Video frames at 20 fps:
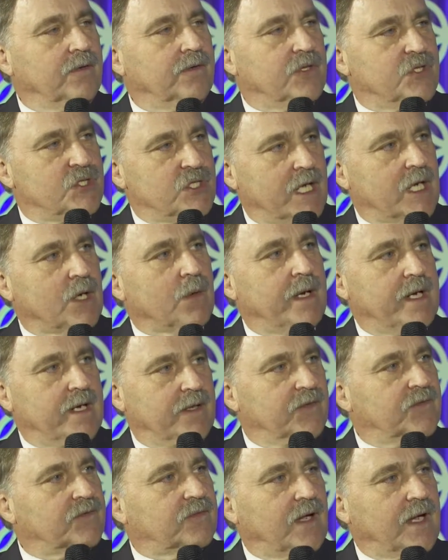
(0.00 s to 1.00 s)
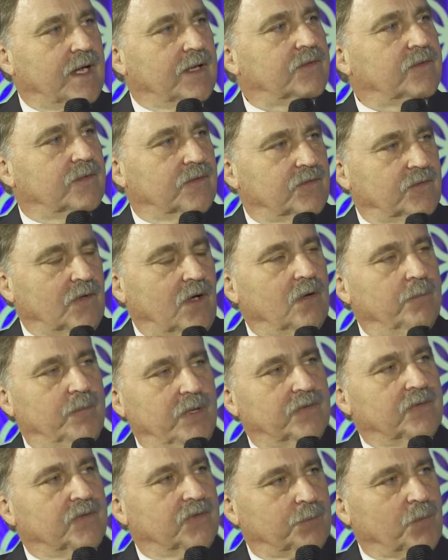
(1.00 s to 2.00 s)
to generate insights and solve
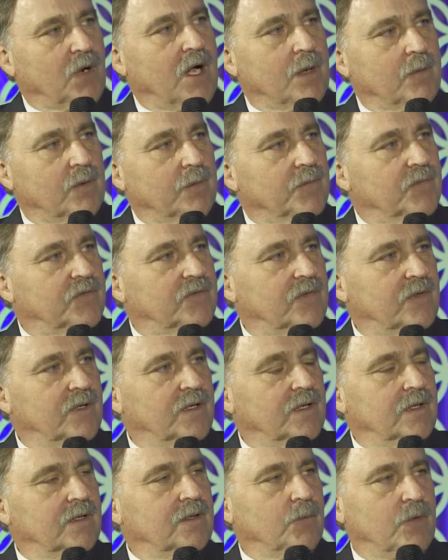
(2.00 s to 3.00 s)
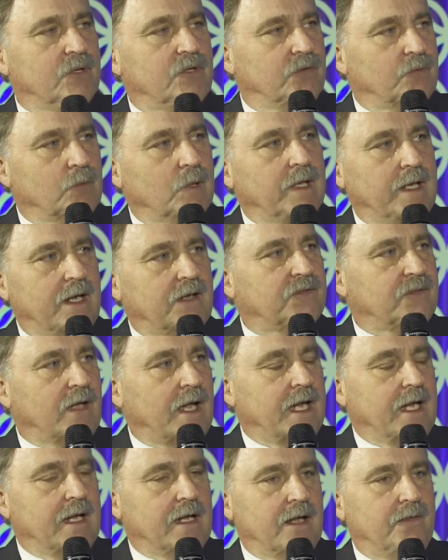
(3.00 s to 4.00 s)
business problems, which is really
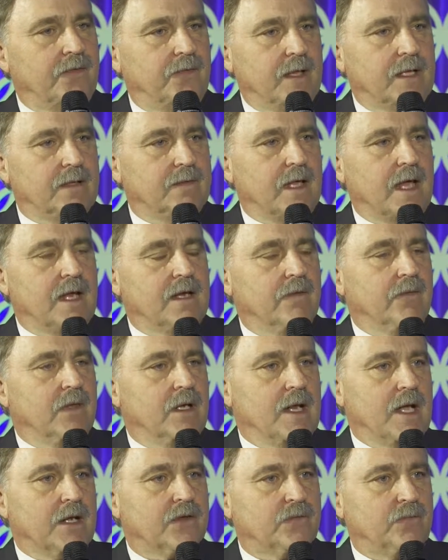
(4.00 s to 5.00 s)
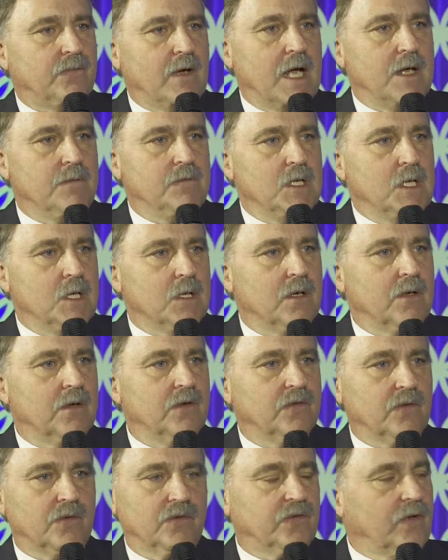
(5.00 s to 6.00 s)
exciting. I think that in the next 5
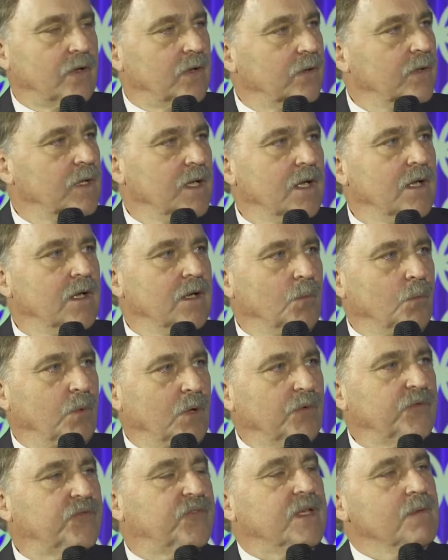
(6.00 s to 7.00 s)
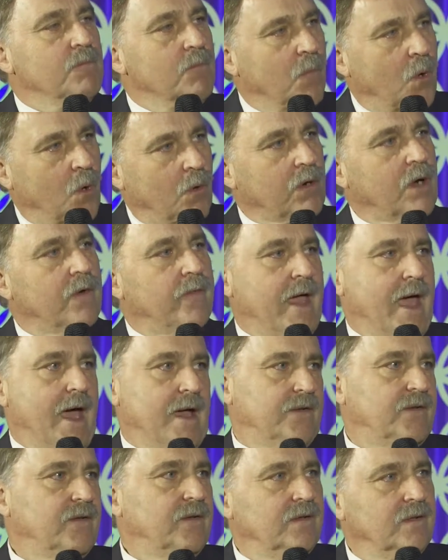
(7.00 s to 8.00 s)
years or so, we'll see more of
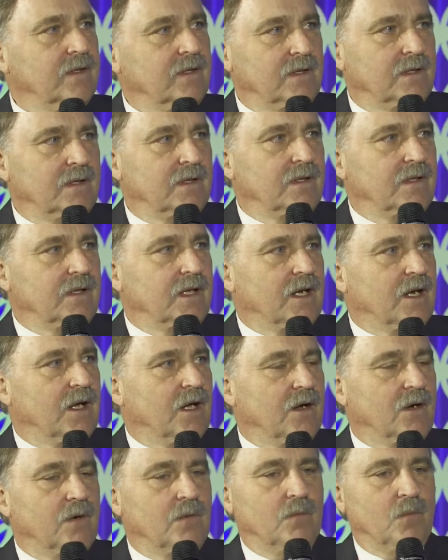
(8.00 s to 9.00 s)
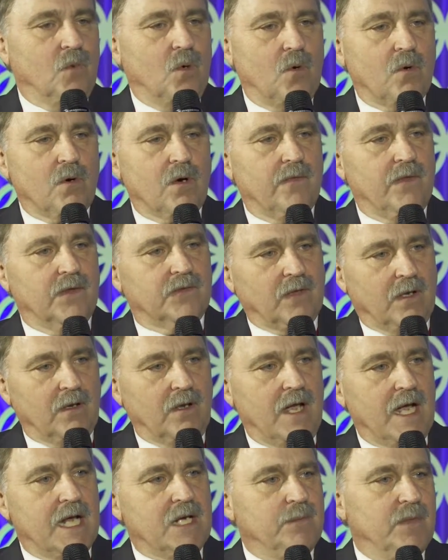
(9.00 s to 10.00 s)
that, more of this
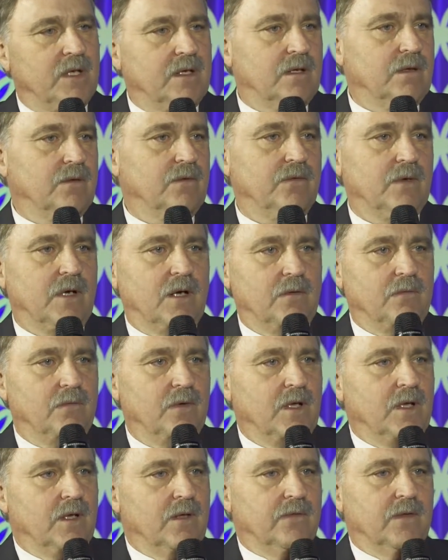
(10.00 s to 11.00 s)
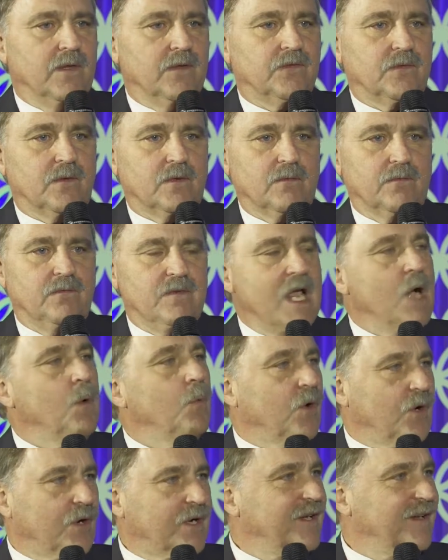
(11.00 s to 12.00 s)
alignment of this sort of
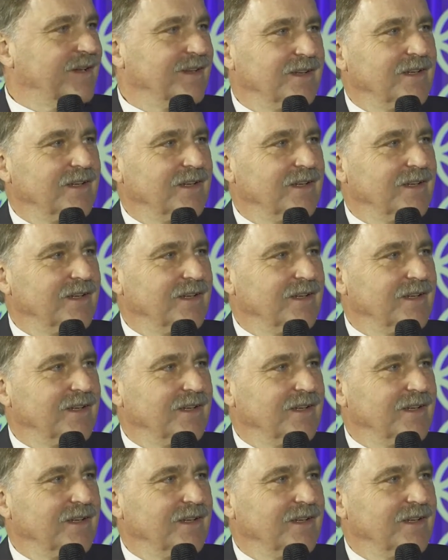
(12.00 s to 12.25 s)
network.